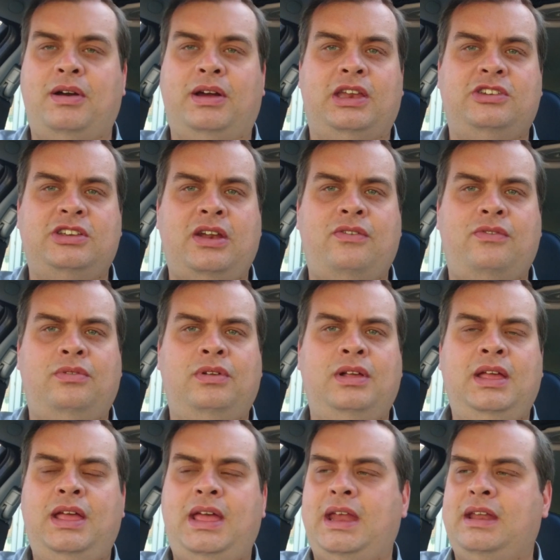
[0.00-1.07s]
market in general
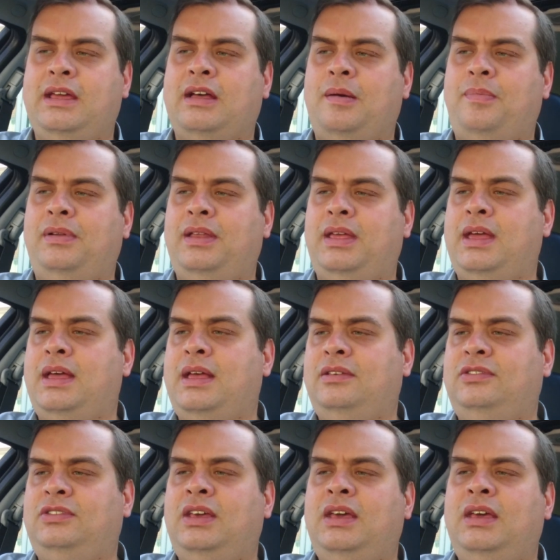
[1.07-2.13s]
in a couple of
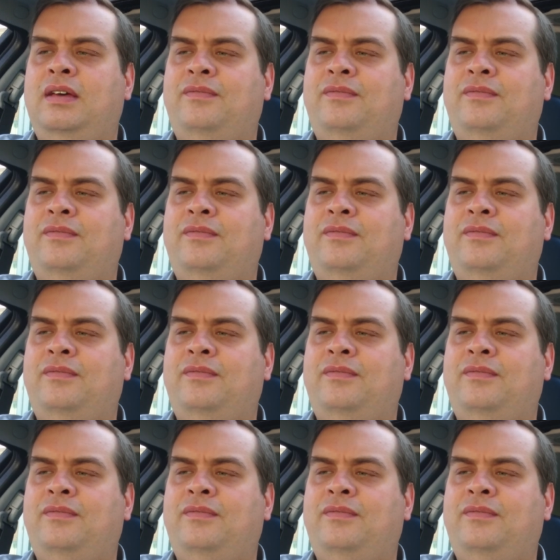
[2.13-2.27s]
years.